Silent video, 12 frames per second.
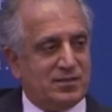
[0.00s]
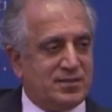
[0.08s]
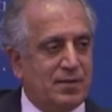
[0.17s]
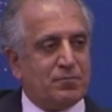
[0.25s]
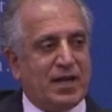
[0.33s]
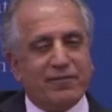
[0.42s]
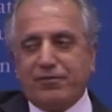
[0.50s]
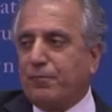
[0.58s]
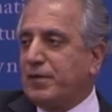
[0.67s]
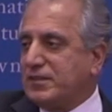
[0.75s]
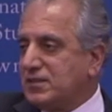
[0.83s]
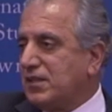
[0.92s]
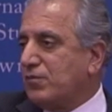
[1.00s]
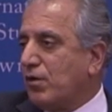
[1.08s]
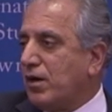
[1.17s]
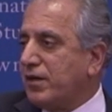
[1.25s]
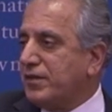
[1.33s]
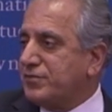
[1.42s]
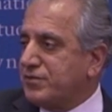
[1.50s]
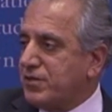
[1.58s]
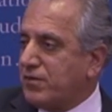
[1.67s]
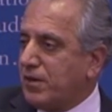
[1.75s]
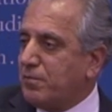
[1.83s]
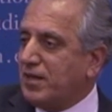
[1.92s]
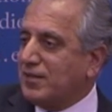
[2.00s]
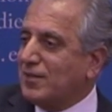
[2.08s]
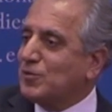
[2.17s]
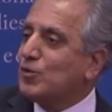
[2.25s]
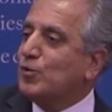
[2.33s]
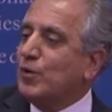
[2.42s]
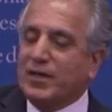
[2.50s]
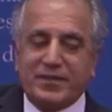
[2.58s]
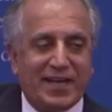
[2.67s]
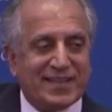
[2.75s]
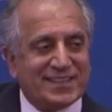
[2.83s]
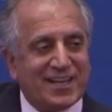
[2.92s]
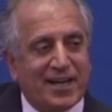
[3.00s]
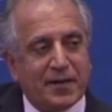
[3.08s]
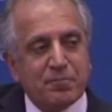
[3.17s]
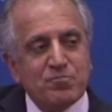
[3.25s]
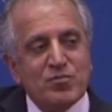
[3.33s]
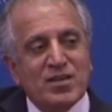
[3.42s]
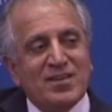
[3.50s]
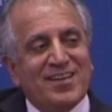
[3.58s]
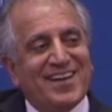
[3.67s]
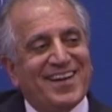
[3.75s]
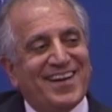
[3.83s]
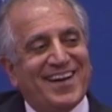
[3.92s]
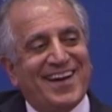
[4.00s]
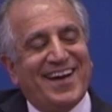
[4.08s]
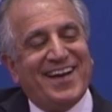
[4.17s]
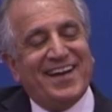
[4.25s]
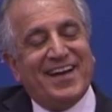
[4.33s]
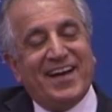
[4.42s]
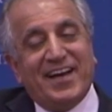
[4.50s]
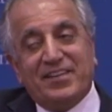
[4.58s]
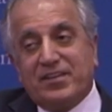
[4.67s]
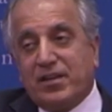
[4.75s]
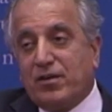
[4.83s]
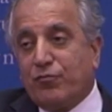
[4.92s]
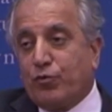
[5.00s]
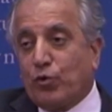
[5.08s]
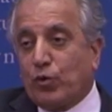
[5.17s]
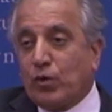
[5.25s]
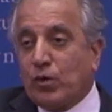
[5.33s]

some governments, Iran and Syria being the two at that time, and therefore